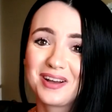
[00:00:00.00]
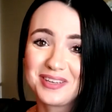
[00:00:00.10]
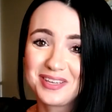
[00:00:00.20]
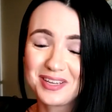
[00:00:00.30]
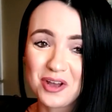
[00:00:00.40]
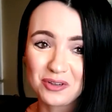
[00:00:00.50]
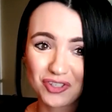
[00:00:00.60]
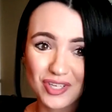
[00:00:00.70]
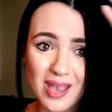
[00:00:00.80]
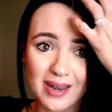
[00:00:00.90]
You know,
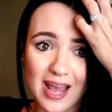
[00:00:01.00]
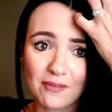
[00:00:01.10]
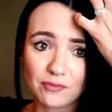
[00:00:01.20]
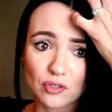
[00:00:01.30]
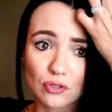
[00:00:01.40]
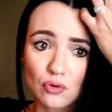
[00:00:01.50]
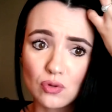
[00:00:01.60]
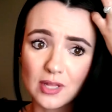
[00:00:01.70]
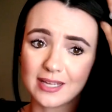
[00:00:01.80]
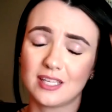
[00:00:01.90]
she had after
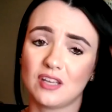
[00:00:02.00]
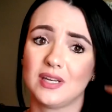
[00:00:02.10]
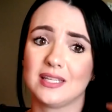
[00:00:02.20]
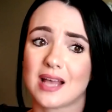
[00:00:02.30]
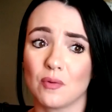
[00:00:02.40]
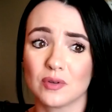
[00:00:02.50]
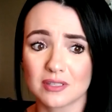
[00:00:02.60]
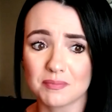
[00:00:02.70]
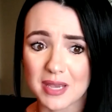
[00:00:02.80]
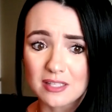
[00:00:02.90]
school activities. I was
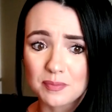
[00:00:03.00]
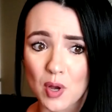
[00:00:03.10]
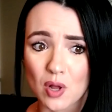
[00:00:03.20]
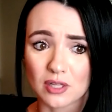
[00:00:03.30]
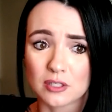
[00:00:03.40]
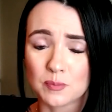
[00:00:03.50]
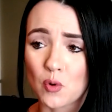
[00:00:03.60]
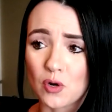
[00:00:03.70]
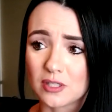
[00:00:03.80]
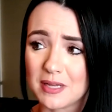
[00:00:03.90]
in baseball and
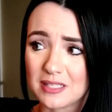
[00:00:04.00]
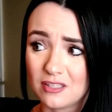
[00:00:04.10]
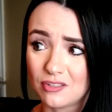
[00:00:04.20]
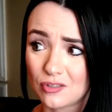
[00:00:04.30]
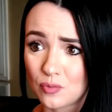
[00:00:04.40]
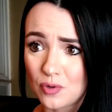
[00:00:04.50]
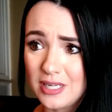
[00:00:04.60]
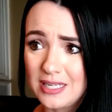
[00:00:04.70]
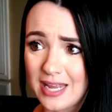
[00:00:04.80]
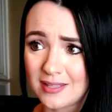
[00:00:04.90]
sports. My sisters
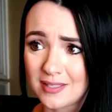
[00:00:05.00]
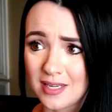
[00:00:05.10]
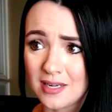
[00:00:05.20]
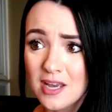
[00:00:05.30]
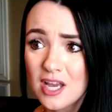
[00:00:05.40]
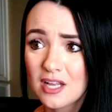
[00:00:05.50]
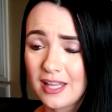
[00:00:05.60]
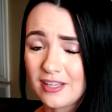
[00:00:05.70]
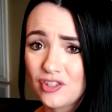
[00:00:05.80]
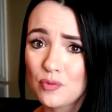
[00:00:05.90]
were in dancing.
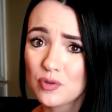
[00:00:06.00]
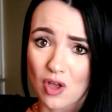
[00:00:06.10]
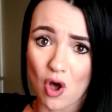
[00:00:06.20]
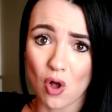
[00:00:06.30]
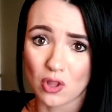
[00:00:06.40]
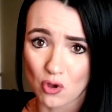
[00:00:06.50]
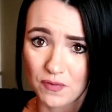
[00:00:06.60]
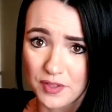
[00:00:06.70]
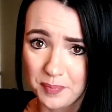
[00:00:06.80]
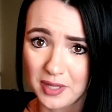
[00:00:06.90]
Like, she was all
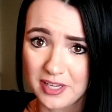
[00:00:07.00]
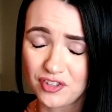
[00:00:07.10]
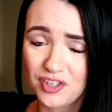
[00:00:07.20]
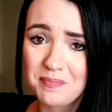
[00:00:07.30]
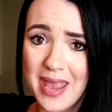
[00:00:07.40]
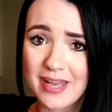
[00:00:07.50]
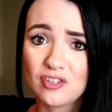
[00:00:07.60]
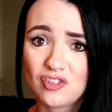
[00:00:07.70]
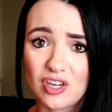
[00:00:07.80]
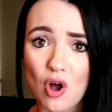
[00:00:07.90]
over the place. She
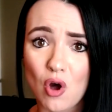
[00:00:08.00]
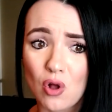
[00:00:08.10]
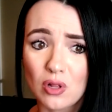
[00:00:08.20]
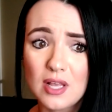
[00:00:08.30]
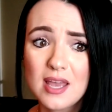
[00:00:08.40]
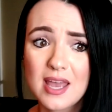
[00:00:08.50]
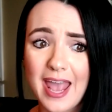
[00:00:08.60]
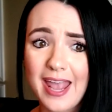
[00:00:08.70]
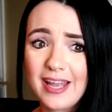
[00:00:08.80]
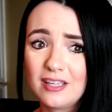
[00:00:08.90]
managed it all,
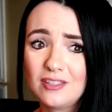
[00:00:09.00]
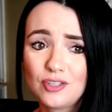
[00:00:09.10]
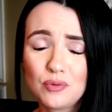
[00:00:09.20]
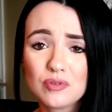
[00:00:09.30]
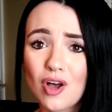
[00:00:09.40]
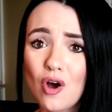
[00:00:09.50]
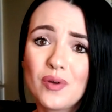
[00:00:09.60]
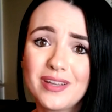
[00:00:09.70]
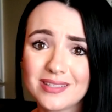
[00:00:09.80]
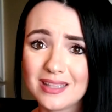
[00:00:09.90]
and she was
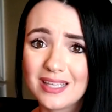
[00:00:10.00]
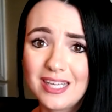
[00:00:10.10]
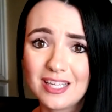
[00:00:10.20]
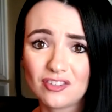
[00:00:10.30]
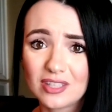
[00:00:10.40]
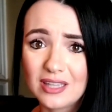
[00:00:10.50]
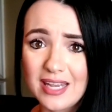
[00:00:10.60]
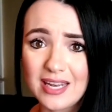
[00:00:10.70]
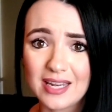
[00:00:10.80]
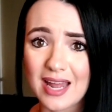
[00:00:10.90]
always in the kitchen
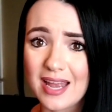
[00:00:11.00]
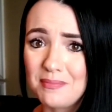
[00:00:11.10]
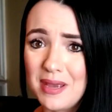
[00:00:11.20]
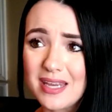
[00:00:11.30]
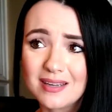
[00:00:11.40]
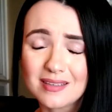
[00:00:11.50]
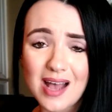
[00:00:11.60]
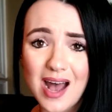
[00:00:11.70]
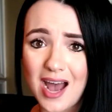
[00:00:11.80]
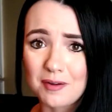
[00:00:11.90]
late at night making
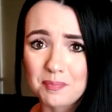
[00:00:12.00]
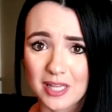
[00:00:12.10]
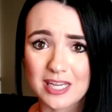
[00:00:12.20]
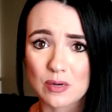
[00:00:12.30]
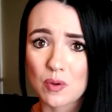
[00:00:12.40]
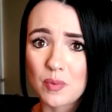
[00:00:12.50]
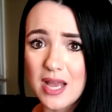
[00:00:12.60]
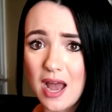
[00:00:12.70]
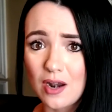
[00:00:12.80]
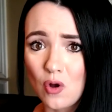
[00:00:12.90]
us a hot plate when we
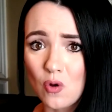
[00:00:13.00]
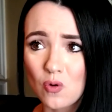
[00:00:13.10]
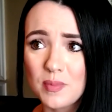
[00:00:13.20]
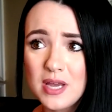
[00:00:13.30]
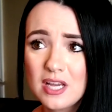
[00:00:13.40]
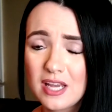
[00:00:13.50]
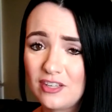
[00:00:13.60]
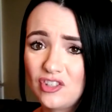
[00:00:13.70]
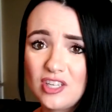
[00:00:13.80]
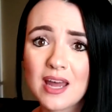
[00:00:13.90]
got home,
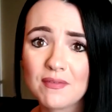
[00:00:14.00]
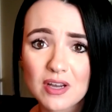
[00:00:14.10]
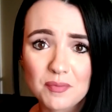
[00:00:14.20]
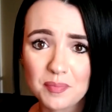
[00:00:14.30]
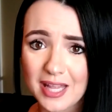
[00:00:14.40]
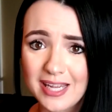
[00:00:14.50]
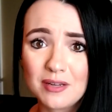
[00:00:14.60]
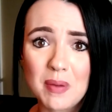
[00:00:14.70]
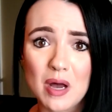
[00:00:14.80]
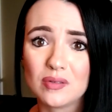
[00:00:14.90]
and she never
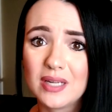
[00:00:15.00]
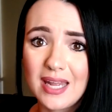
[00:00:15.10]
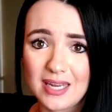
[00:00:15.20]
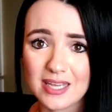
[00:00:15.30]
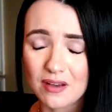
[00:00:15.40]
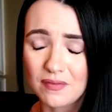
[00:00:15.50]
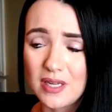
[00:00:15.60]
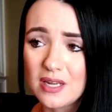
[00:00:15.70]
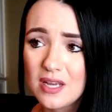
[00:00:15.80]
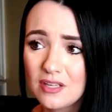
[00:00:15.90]
complained about any of
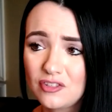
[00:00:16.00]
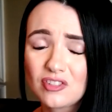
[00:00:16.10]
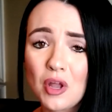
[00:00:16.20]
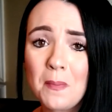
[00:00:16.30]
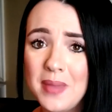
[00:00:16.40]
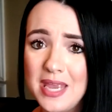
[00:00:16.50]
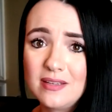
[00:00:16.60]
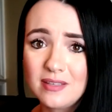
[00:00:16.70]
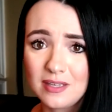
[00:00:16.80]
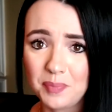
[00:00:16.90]
it. Just
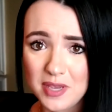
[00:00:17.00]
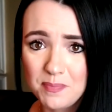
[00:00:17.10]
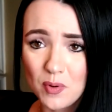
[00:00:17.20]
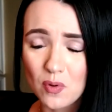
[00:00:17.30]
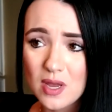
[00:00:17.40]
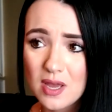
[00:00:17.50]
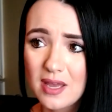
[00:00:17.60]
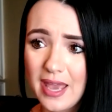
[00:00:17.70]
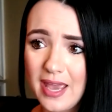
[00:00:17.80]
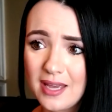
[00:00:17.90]
amazing people.
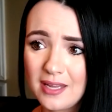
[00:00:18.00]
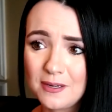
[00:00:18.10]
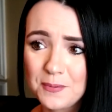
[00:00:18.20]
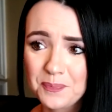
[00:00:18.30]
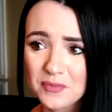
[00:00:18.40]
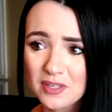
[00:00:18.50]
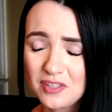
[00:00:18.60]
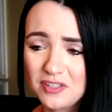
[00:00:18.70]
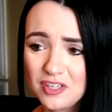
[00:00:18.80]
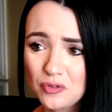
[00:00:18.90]
And
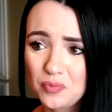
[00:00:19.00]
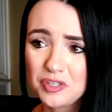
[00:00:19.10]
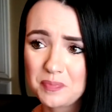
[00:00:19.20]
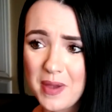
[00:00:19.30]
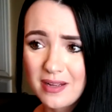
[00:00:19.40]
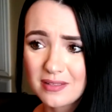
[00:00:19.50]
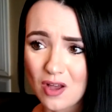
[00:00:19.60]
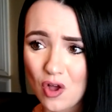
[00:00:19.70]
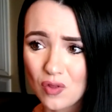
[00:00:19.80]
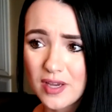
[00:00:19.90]
to
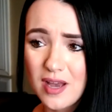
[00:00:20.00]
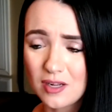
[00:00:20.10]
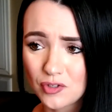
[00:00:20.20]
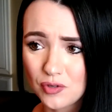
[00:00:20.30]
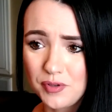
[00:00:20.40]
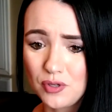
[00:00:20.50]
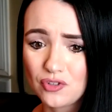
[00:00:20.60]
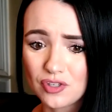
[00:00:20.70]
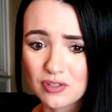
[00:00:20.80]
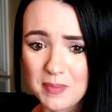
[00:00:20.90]
disrespect all the
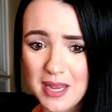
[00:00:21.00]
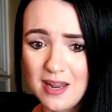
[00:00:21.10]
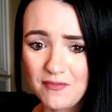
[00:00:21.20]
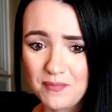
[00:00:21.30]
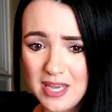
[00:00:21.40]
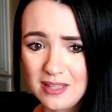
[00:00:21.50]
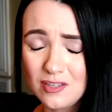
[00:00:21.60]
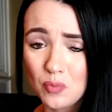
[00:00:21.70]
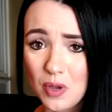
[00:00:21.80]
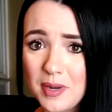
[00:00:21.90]
contributions men have made.
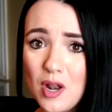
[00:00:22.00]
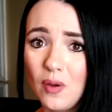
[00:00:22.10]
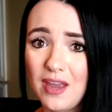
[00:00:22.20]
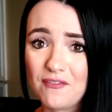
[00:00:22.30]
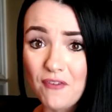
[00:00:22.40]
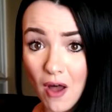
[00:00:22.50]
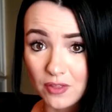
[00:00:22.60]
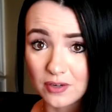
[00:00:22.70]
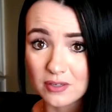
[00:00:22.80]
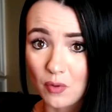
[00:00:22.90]
These women all have
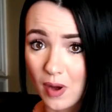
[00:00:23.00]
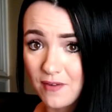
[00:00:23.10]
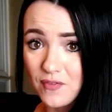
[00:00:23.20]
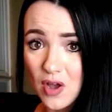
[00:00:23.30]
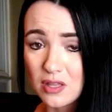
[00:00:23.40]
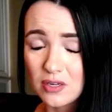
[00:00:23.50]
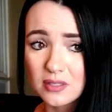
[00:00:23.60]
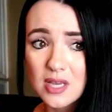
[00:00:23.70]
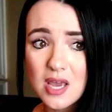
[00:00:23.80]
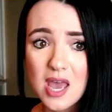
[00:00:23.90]
fathers,
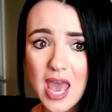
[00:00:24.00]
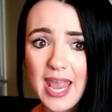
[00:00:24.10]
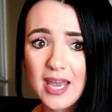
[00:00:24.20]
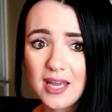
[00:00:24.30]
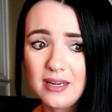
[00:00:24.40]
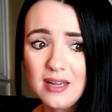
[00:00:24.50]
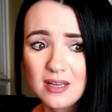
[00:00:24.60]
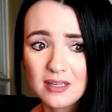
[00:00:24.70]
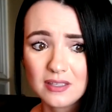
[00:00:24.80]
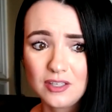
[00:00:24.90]
grandfathers, and,
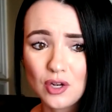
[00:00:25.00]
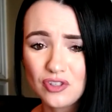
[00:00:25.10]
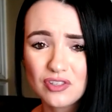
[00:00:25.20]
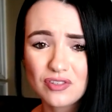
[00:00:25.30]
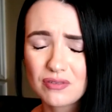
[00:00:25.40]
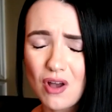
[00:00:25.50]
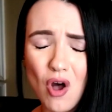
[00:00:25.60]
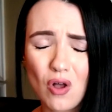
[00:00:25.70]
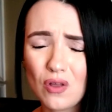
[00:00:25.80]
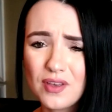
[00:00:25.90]
you know, just
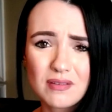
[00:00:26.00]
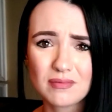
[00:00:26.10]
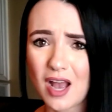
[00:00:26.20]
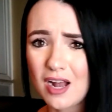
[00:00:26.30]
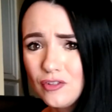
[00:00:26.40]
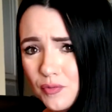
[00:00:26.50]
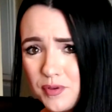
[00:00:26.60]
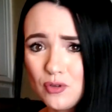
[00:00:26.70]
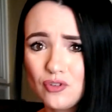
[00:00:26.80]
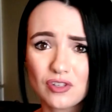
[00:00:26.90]
all the
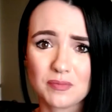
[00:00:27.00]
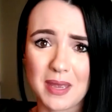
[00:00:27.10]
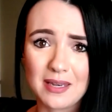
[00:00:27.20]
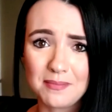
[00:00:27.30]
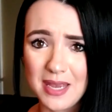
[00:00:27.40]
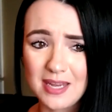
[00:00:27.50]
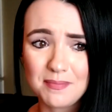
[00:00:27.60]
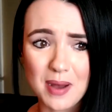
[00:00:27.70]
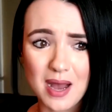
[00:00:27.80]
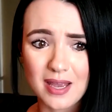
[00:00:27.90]
contributions men
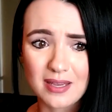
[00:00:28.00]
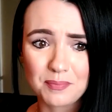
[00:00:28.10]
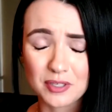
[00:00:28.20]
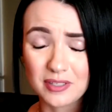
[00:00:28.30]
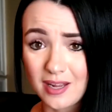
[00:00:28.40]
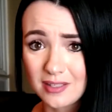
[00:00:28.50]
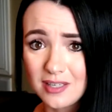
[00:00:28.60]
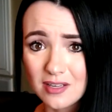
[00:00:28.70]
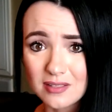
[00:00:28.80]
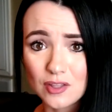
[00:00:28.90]
made by
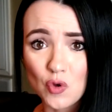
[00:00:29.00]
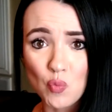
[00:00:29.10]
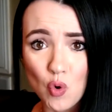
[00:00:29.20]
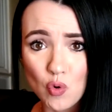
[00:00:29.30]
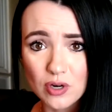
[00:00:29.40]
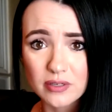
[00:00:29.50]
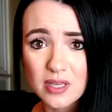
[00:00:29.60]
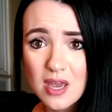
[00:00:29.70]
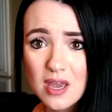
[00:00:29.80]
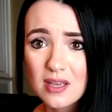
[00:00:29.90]
protecting us in the
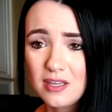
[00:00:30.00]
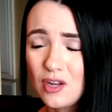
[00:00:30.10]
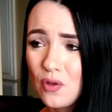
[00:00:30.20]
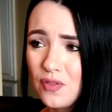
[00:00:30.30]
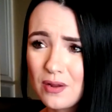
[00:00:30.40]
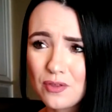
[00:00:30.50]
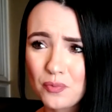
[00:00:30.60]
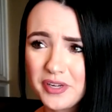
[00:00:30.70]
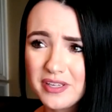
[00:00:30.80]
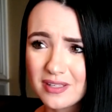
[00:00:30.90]
wars. You know, they're the
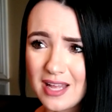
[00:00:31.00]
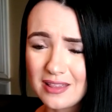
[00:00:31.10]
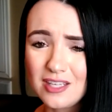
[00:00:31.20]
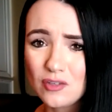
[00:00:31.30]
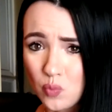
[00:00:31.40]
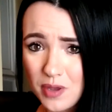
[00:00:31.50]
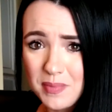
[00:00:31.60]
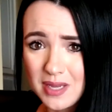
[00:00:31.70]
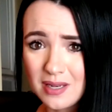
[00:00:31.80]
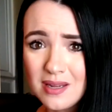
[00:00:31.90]
reason that these
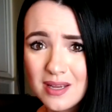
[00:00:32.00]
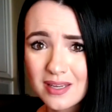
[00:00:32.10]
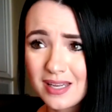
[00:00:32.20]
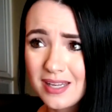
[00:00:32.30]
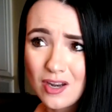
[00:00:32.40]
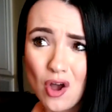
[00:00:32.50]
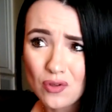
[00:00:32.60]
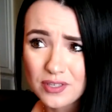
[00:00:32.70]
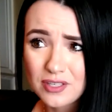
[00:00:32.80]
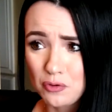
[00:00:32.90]
women can get
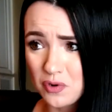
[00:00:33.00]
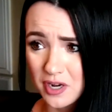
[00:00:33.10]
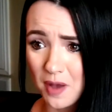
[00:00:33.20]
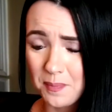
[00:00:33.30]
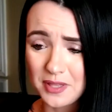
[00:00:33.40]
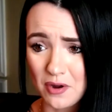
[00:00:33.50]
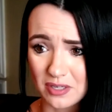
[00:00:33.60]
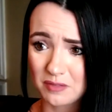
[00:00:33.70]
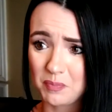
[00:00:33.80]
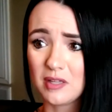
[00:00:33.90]
all suited up in
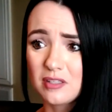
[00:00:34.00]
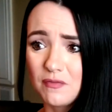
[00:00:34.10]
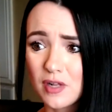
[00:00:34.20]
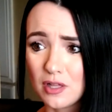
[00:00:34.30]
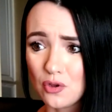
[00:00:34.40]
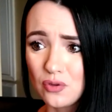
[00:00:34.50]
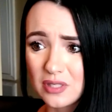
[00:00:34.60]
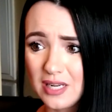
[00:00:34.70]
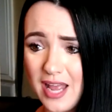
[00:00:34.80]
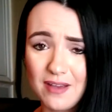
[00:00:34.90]
their expensive
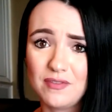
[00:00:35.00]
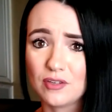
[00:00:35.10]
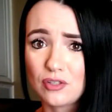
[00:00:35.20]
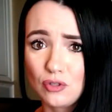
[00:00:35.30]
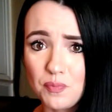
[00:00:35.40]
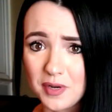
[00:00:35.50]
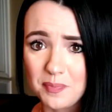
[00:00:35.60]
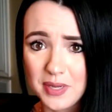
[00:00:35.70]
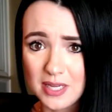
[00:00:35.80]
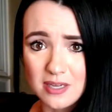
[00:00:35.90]
clothes and have their stupid
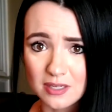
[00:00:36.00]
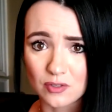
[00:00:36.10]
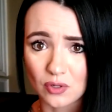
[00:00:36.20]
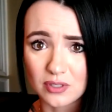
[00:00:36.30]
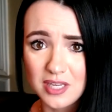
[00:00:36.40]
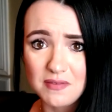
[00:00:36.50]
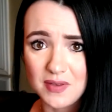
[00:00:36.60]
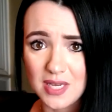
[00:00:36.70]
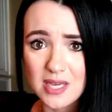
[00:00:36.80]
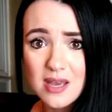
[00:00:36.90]
opinions on
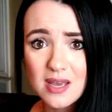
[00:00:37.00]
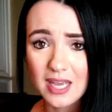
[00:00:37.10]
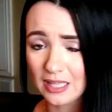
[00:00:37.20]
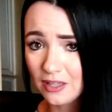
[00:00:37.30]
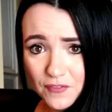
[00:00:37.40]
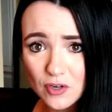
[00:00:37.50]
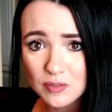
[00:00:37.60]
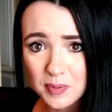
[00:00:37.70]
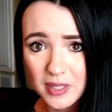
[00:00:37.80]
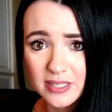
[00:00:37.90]
TV in the
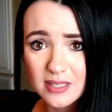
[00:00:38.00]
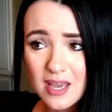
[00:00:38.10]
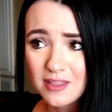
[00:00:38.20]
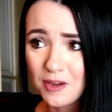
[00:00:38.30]
first place.